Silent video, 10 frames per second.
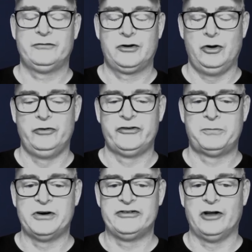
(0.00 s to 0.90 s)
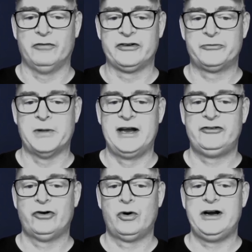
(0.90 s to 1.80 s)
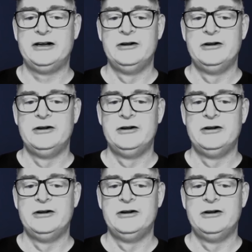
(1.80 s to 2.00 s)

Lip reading: Close is pretty self-explanatory.